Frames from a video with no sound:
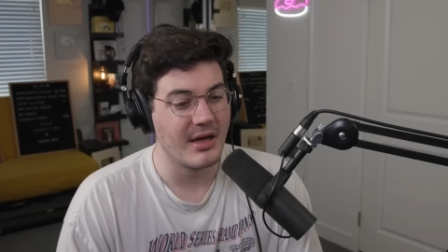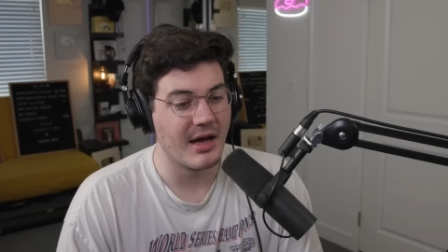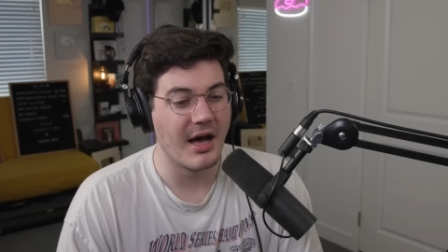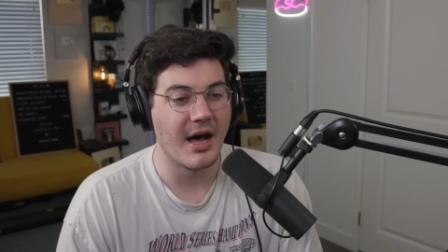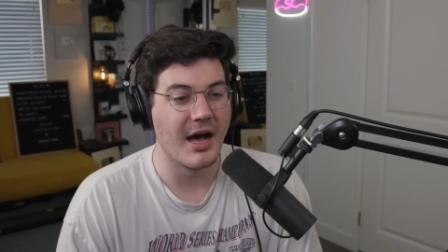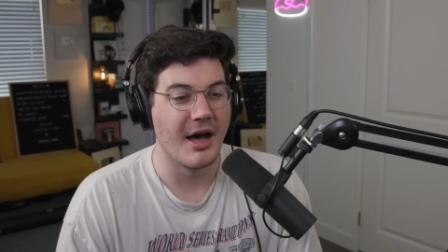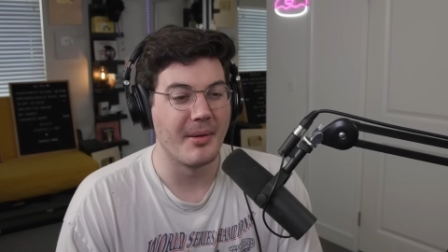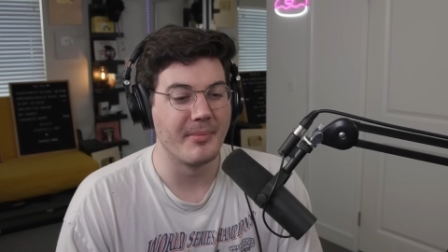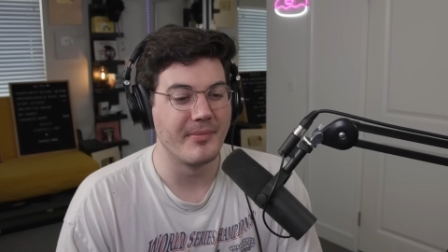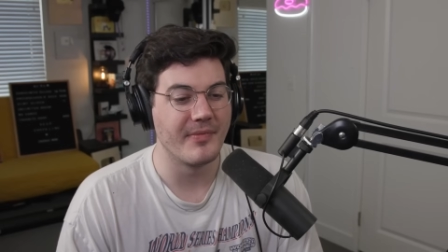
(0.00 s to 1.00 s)

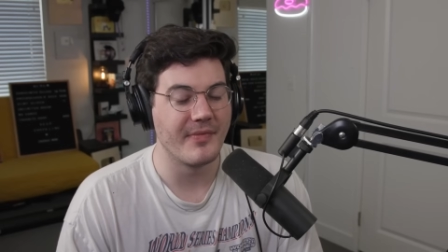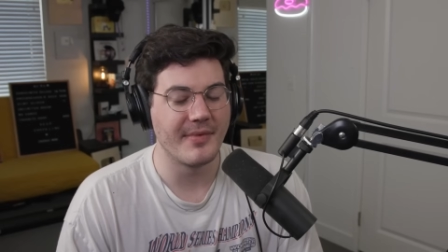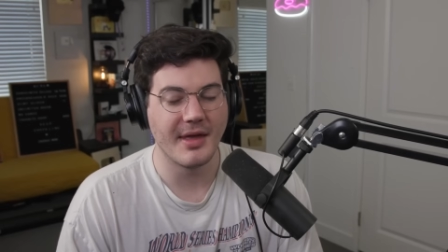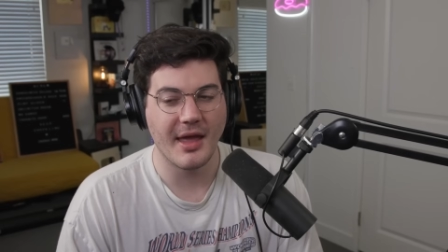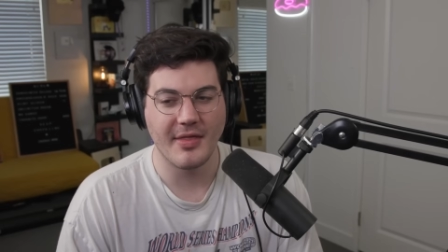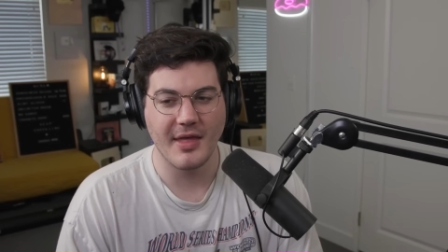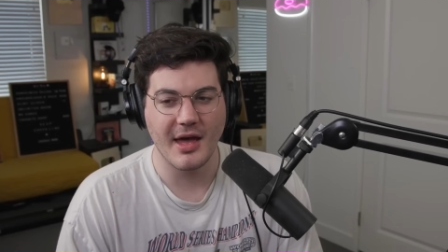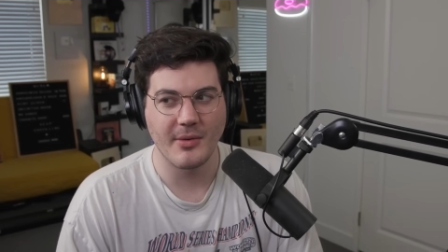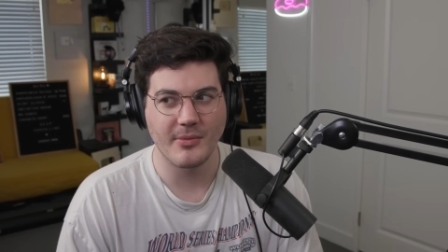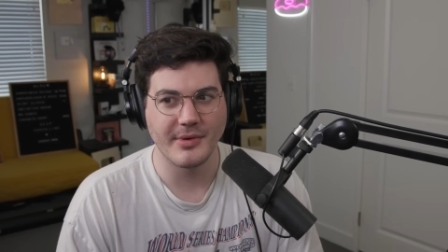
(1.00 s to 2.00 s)
Um, and
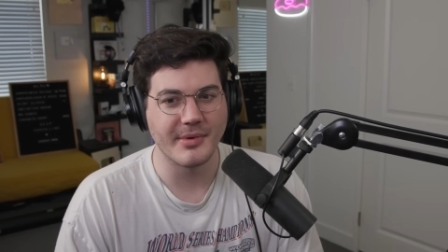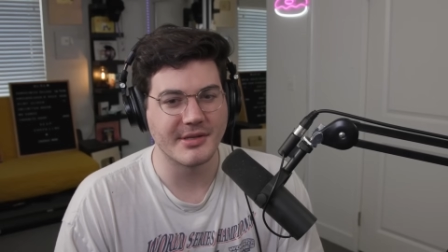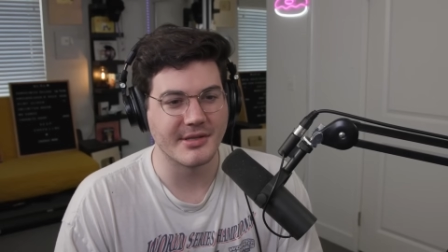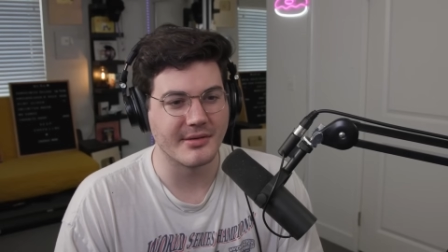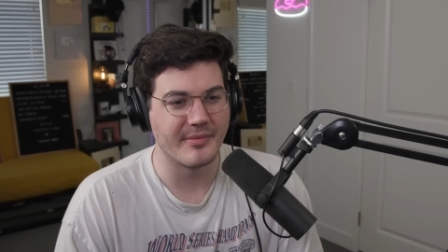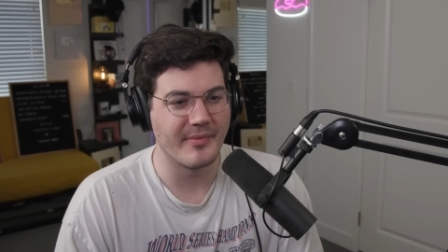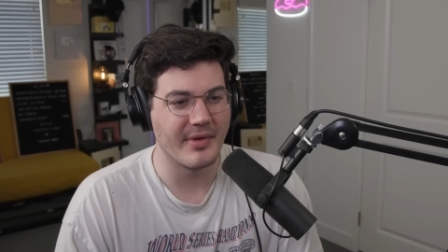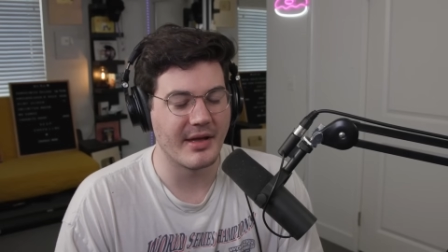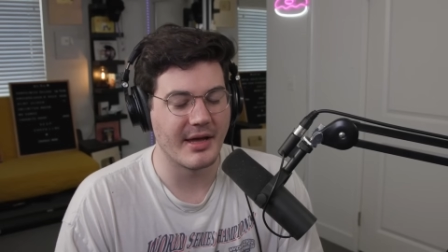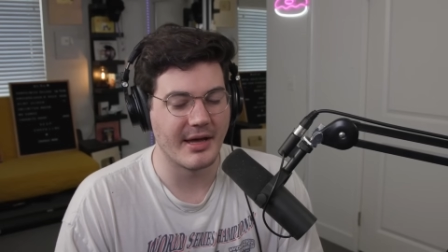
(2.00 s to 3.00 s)
that we went to
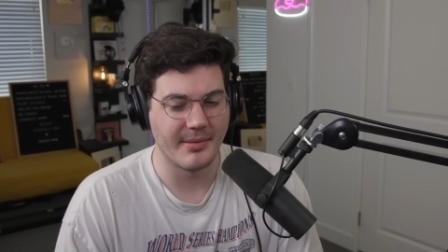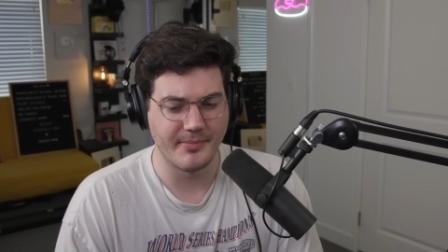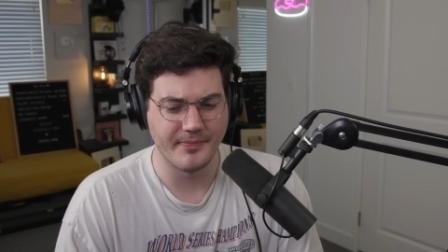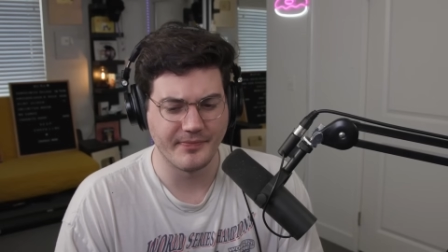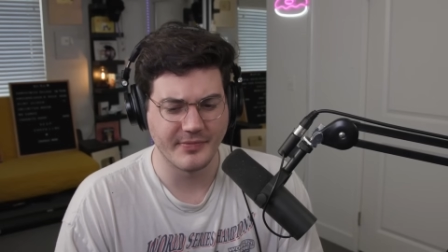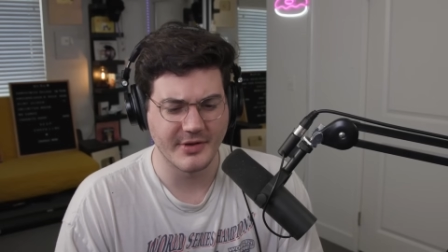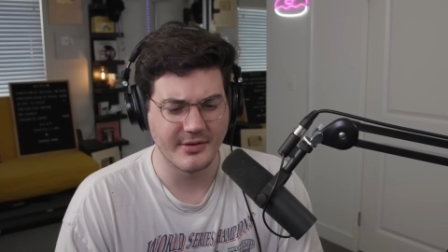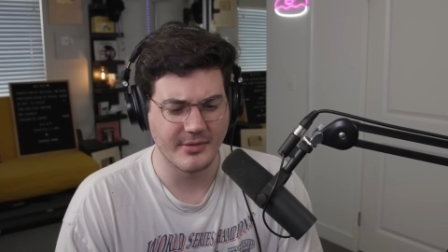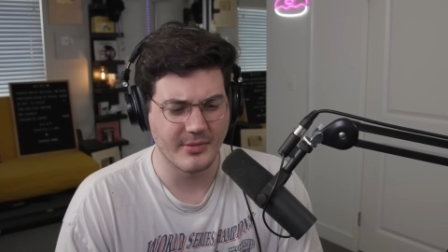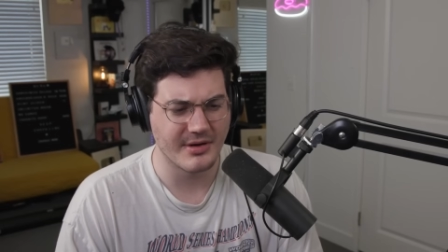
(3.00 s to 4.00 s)
um,
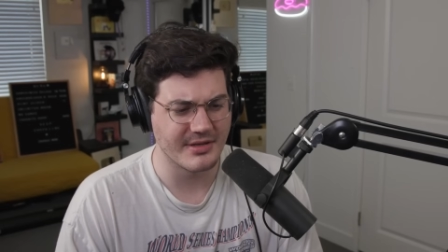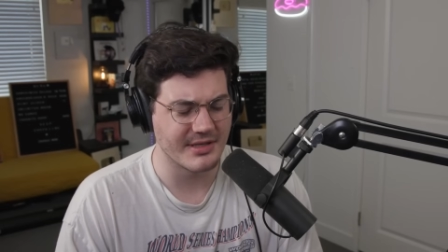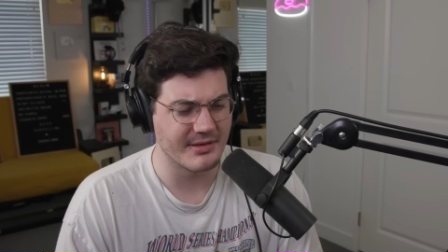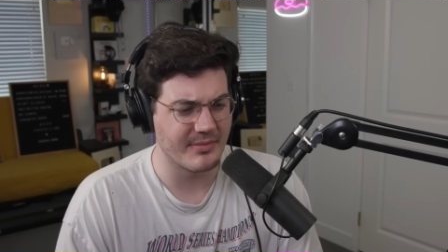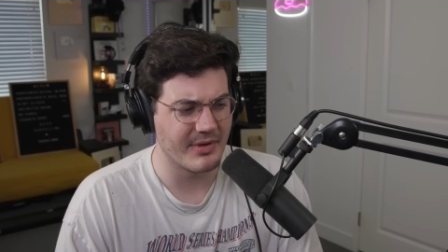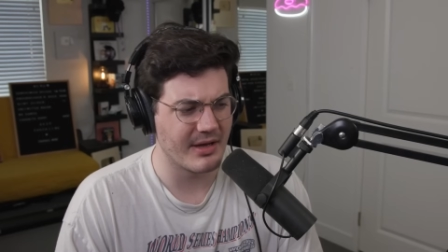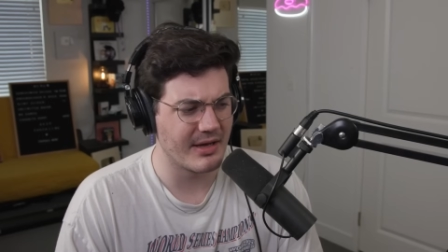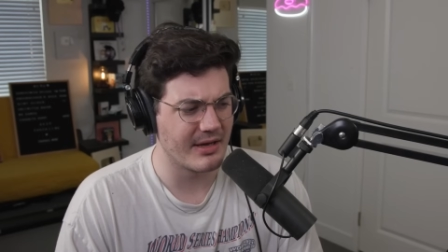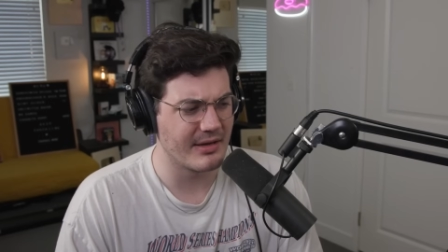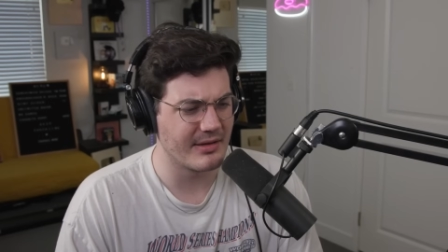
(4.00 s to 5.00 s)
where is it?
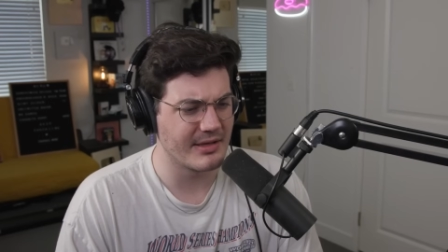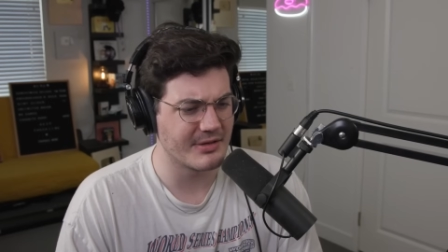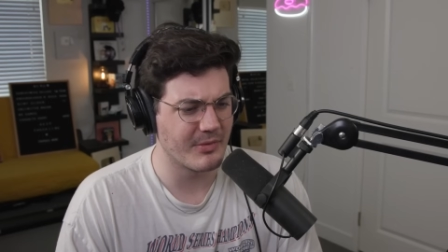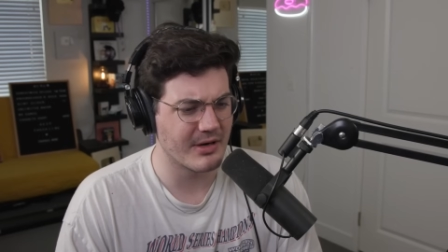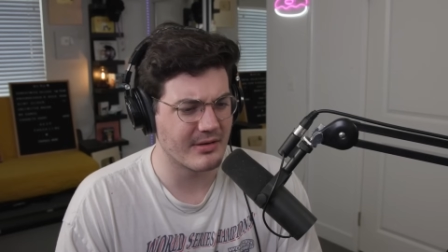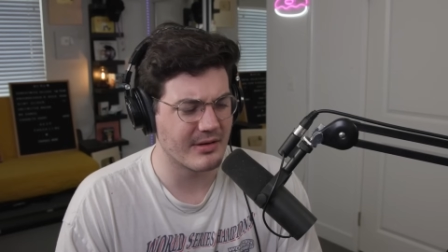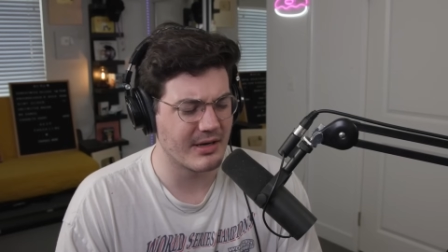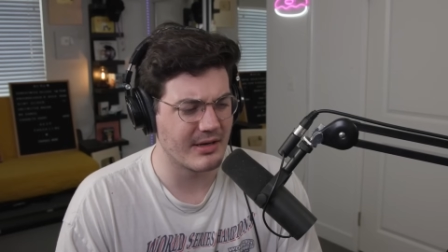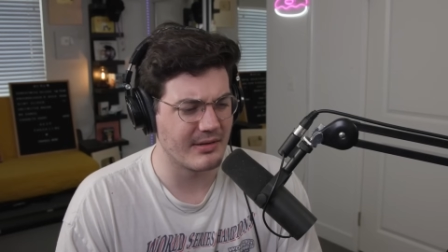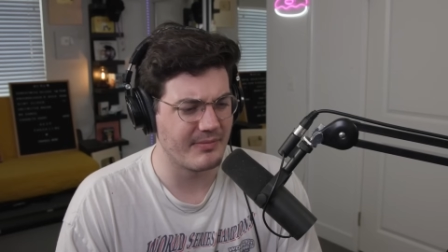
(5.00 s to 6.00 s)
Uh, it's where
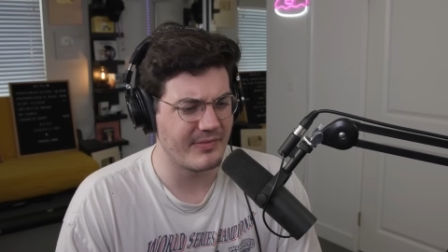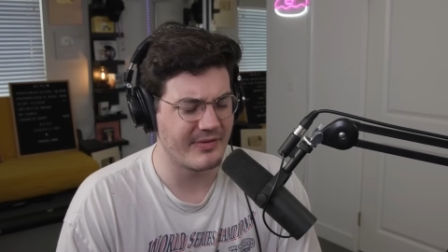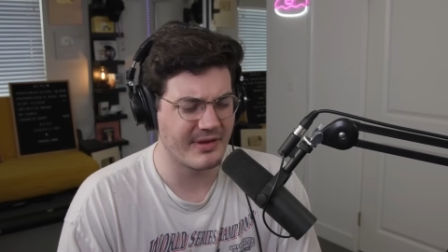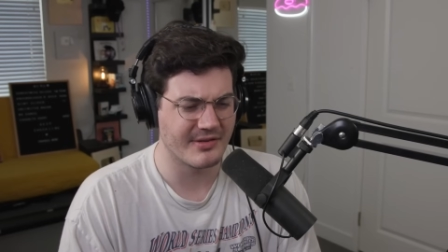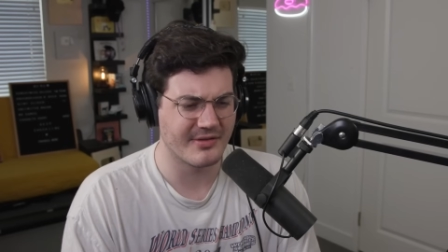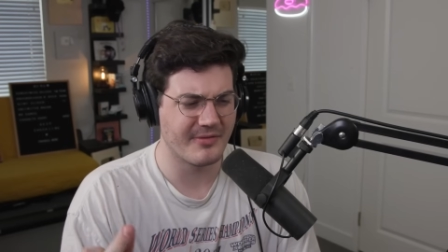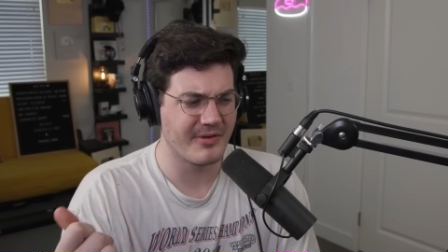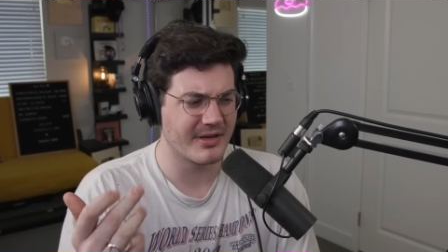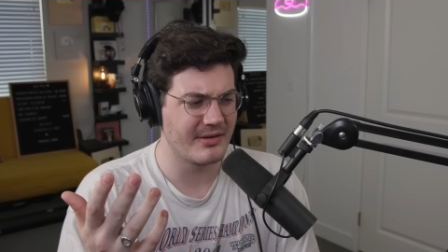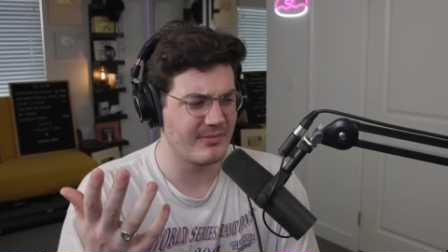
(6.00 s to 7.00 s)
uh, it's the
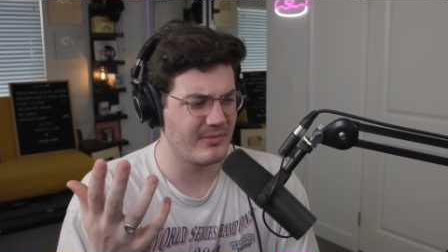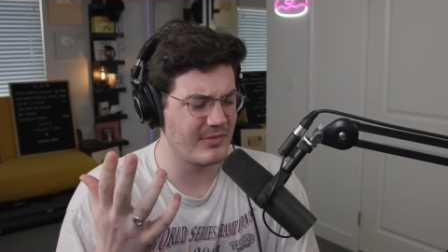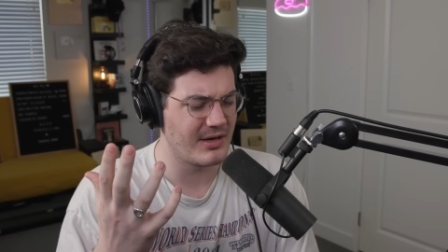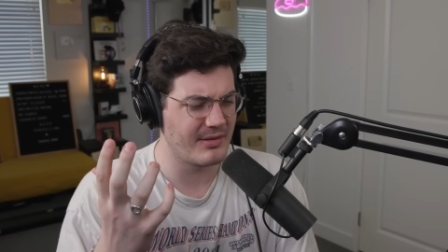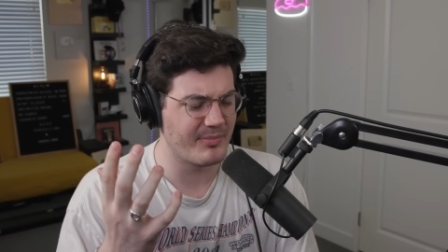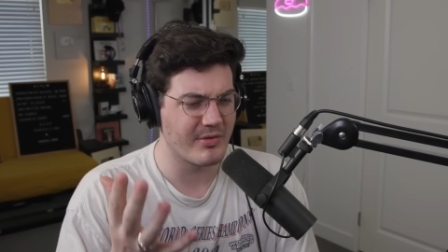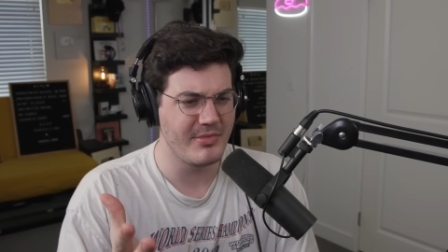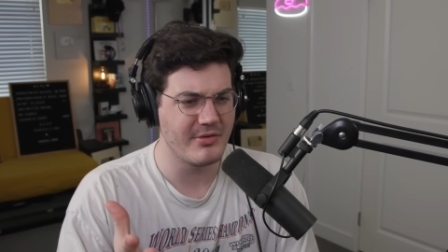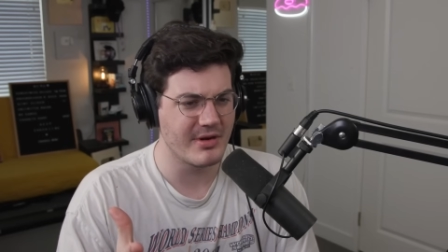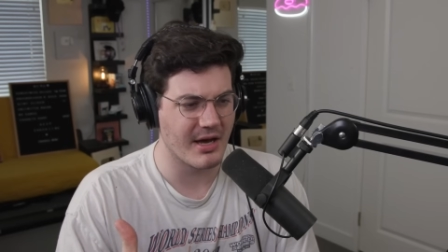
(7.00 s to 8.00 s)
fucking uh,
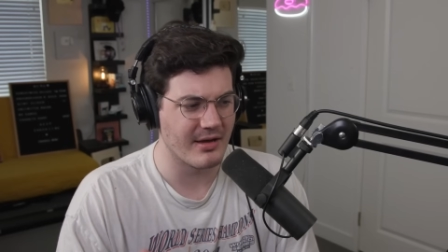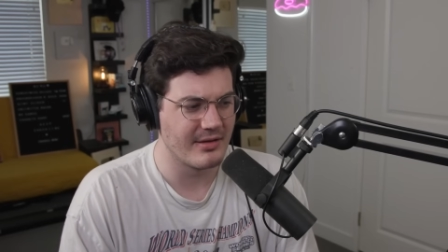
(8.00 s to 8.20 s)
Bermuda.